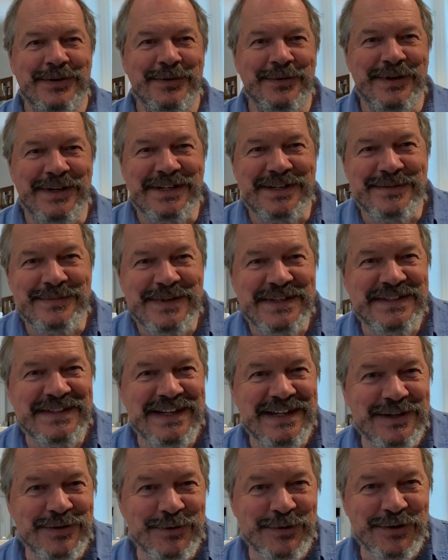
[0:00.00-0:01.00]
Welcome to
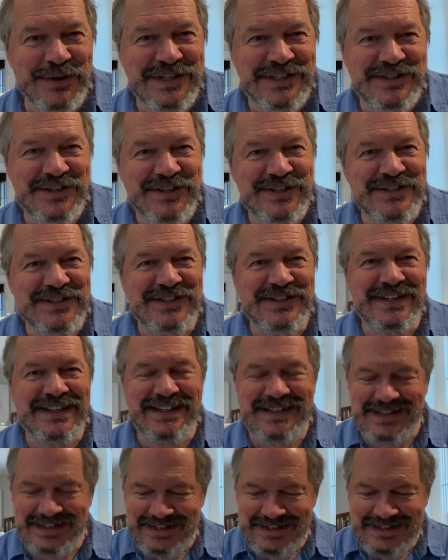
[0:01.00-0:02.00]
St. Croix Church,
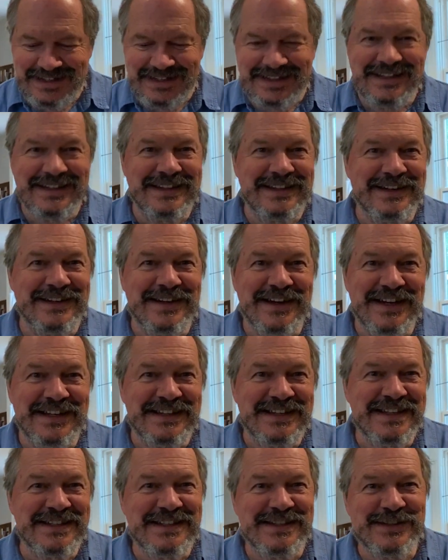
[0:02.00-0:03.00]
the
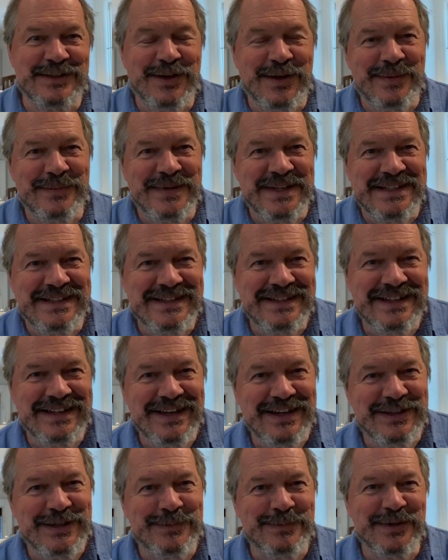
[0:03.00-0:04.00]
9th installment
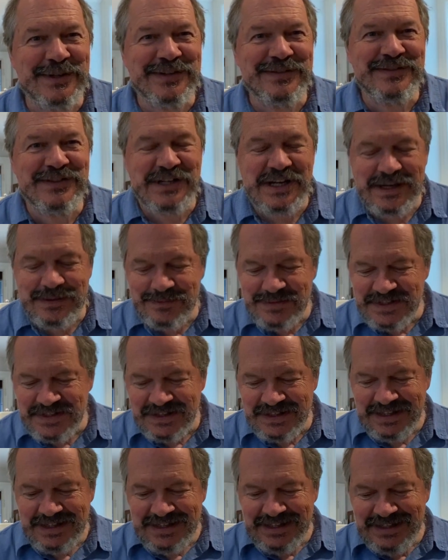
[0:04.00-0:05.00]
on the book of James.
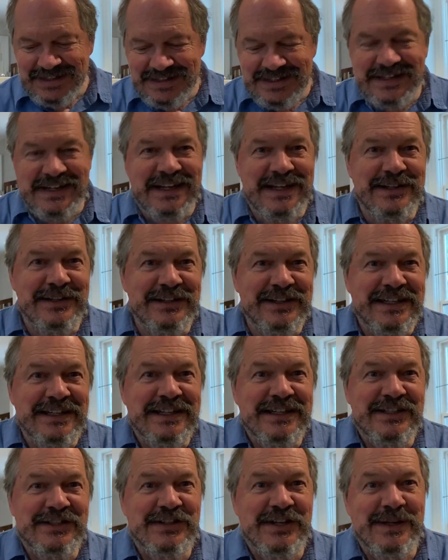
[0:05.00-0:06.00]
Today looking
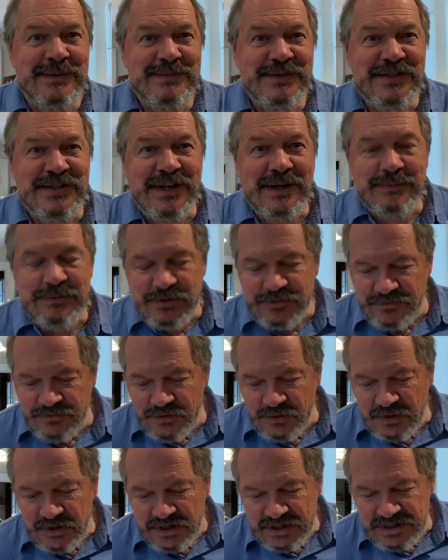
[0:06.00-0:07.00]
at James chapter
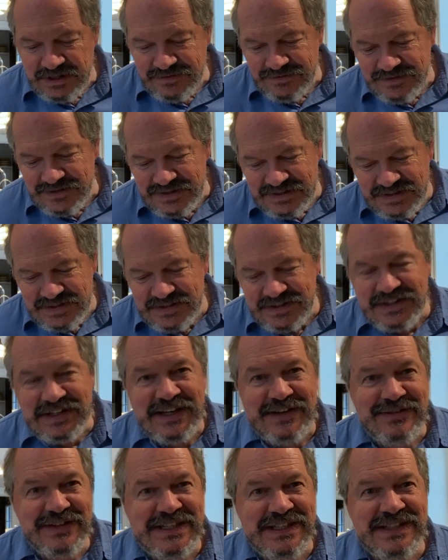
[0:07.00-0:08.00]
4, verses
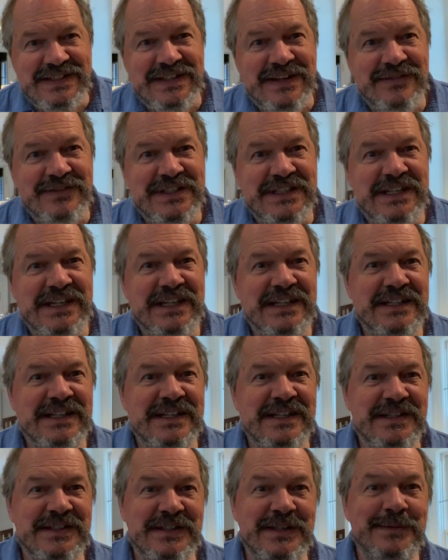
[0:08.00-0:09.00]
11 to 17, and
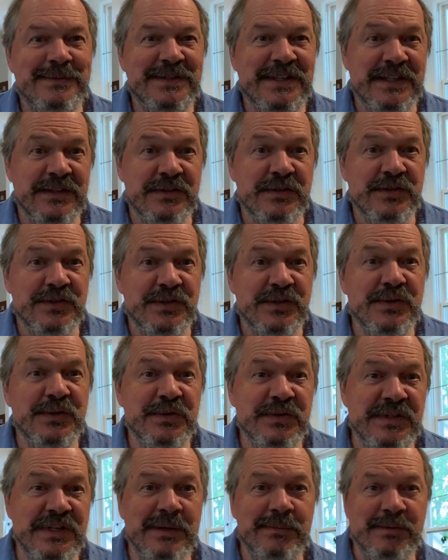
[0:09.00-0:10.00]
it seems like there's two
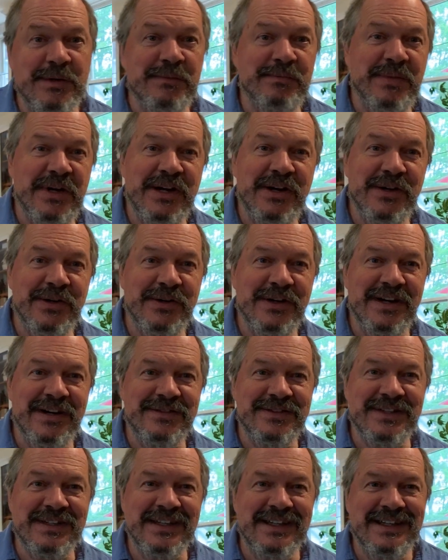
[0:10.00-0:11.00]
separate
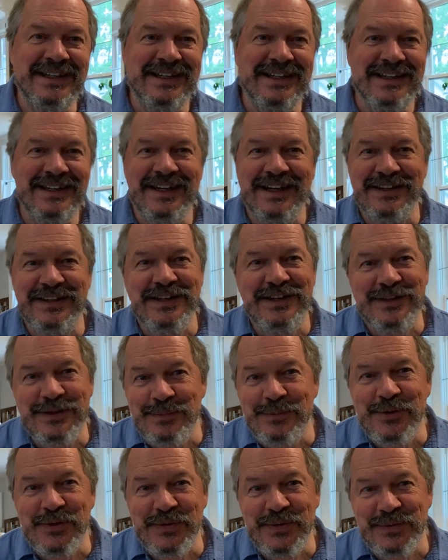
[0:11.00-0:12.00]
paragraphs. I think they're
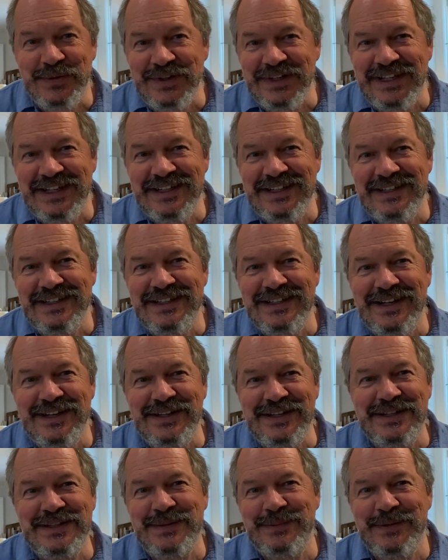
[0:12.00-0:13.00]
both related, and I'll
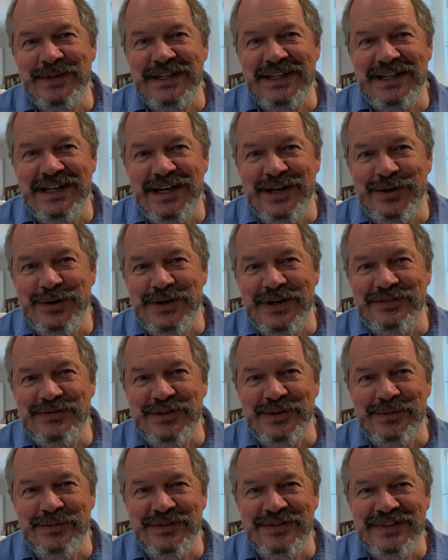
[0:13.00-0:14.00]
explain how
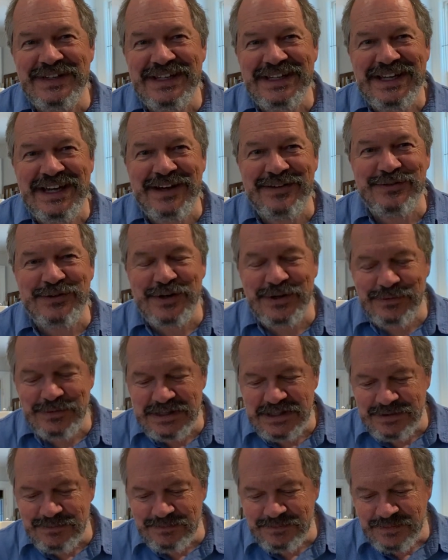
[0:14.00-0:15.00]
after I
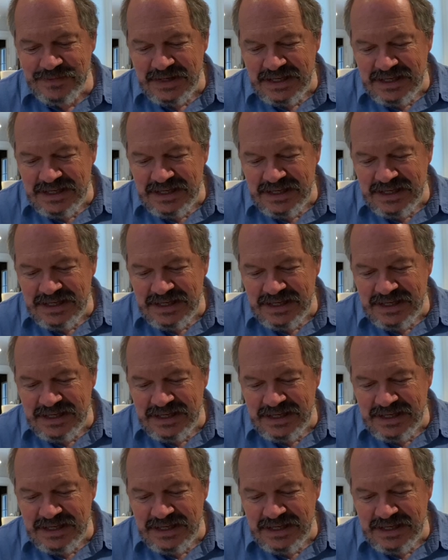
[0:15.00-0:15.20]
read them.